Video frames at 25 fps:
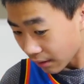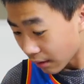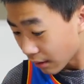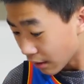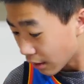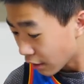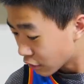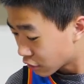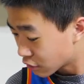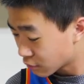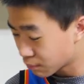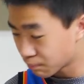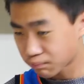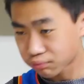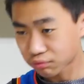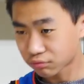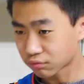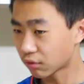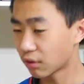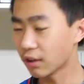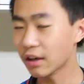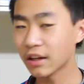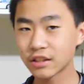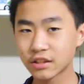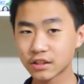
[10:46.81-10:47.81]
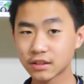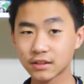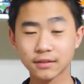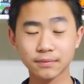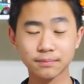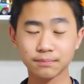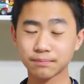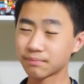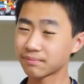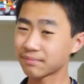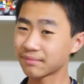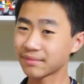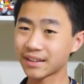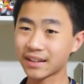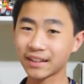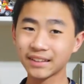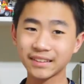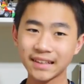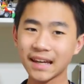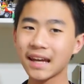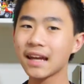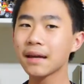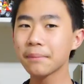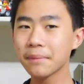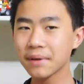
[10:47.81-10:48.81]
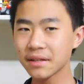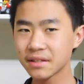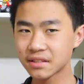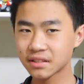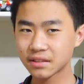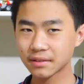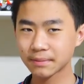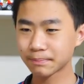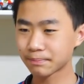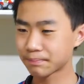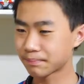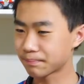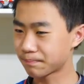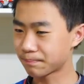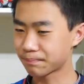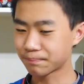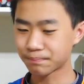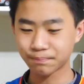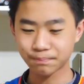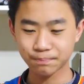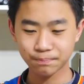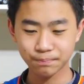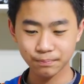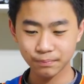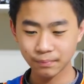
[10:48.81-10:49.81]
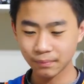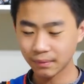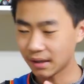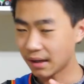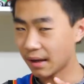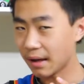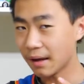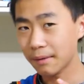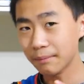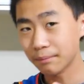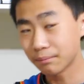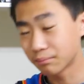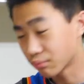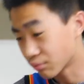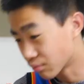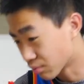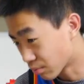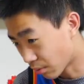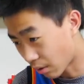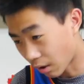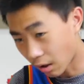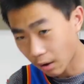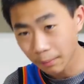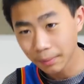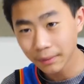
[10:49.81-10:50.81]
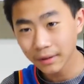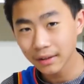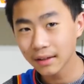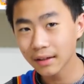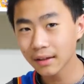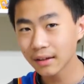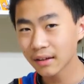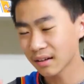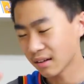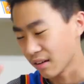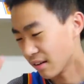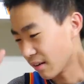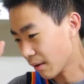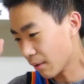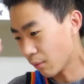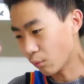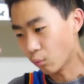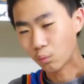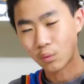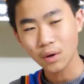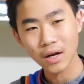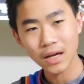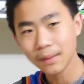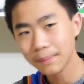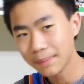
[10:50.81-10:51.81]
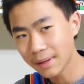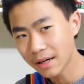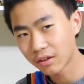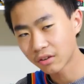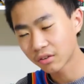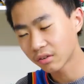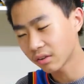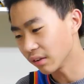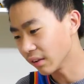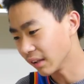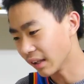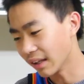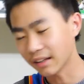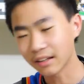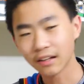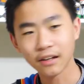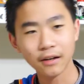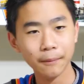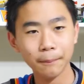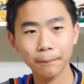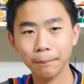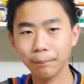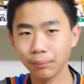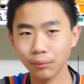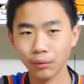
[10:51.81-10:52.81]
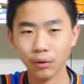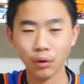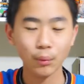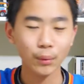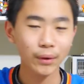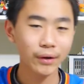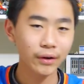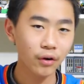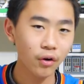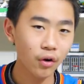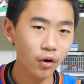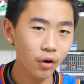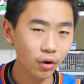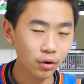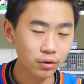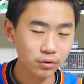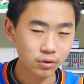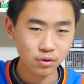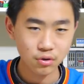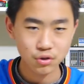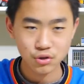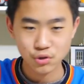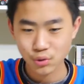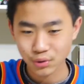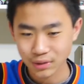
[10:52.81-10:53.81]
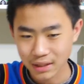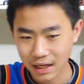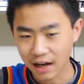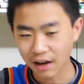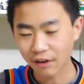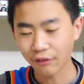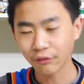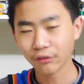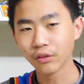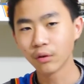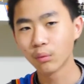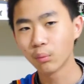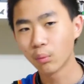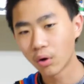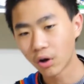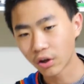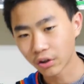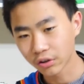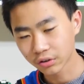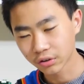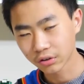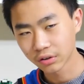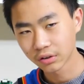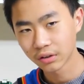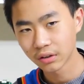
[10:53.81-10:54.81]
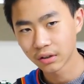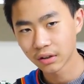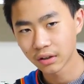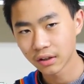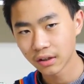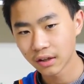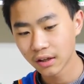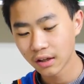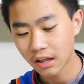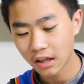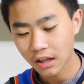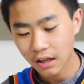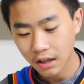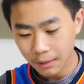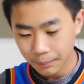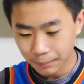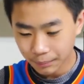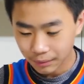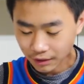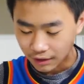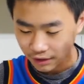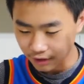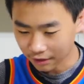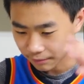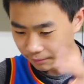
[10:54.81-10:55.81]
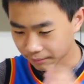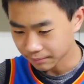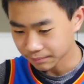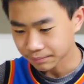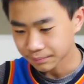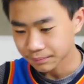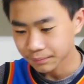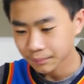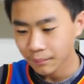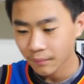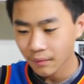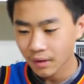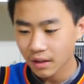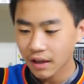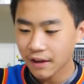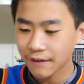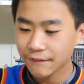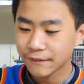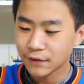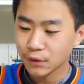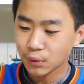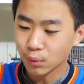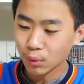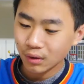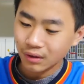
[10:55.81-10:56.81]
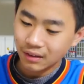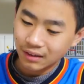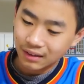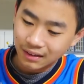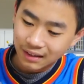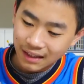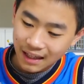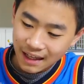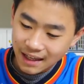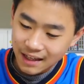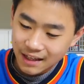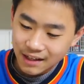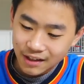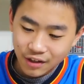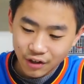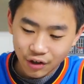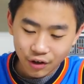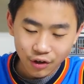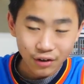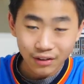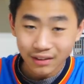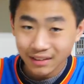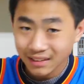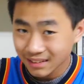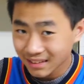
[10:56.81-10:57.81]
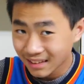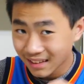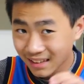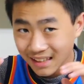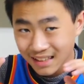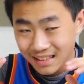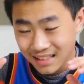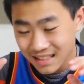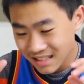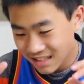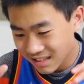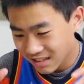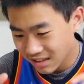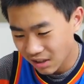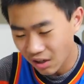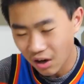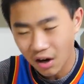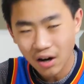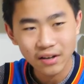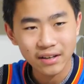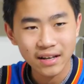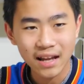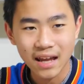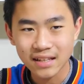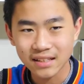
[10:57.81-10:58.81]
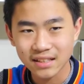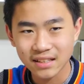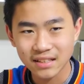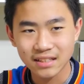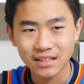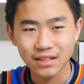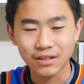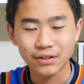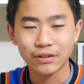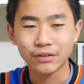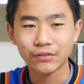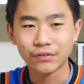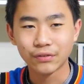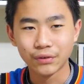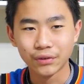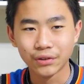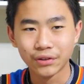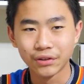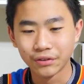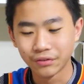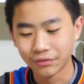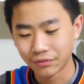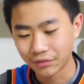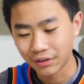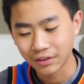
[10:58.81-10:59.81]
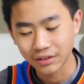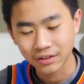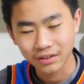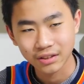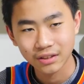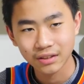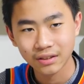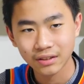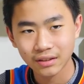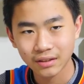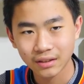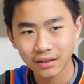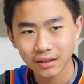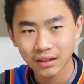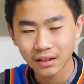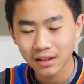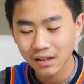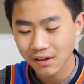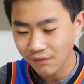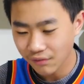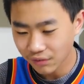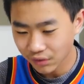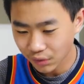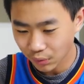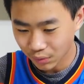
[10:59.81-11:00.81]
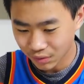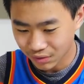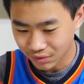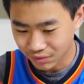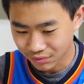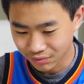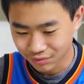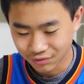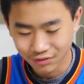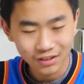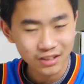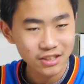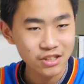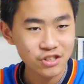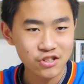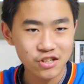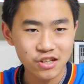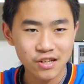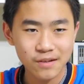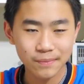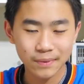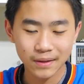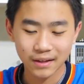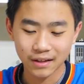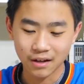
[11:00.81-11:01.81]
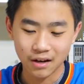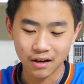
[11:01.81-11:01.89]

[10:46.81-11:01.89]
it's containment's probably way better than like blowing all those shoes out of the water. But like, if you're a light guard, this is not necessary for your foot. Even though it's really cheap, like